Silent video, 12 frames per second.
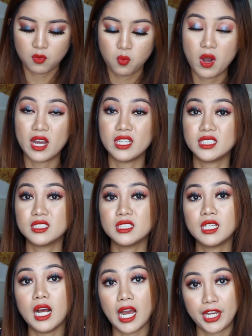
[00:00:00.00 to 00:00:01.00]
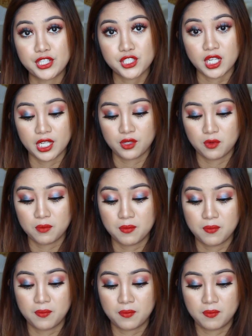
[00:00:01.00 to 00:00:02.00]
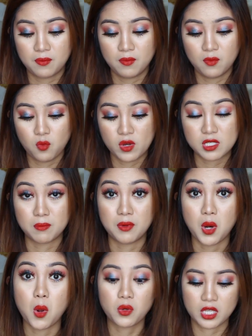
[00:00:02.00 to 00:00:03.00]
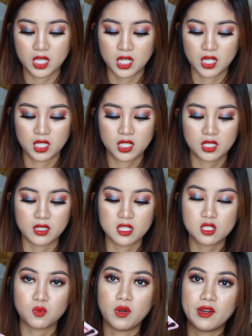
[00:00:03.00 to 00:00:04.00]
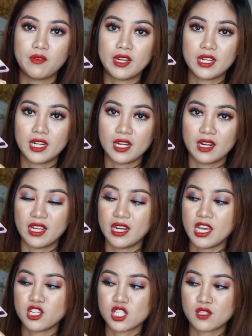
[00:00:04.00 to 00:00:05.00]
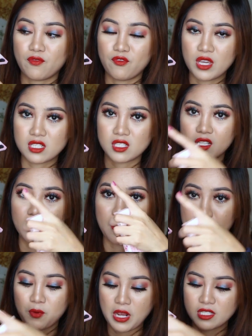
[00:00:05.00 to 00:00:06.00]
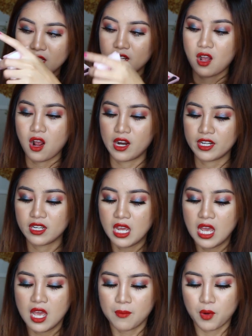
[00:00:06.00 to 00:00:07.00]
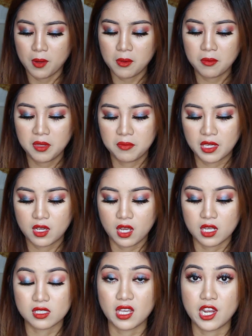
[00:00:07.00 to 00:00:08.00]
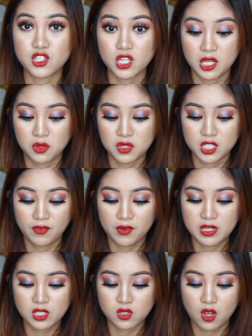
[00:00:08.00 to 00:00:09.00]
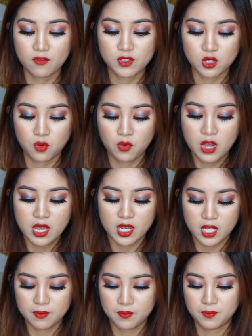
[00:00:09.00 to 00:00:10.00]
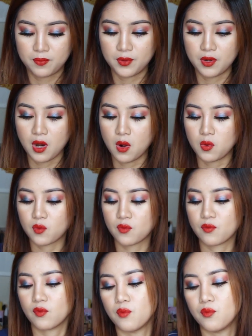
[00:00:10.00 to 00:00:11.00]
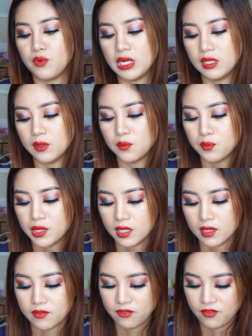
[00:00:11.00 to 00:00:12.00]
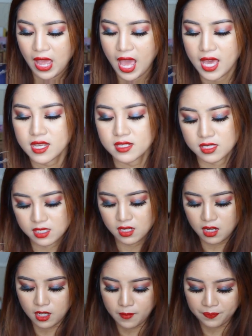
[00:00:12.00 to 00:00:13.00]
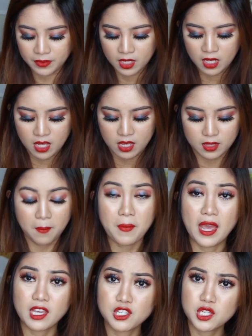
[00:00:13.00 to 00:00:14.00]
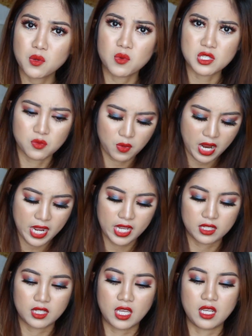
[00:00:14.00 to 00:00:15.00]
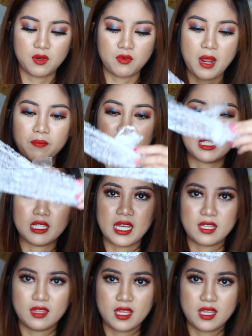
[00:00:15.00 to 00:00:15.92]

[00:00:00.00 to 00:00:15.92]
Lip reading: one eyeshadow was broken, this one right here, and I just fix it, like press it hard, probably because the eyeshadow is very soft, so it broke really fast. The packaging was right, they wrapped it like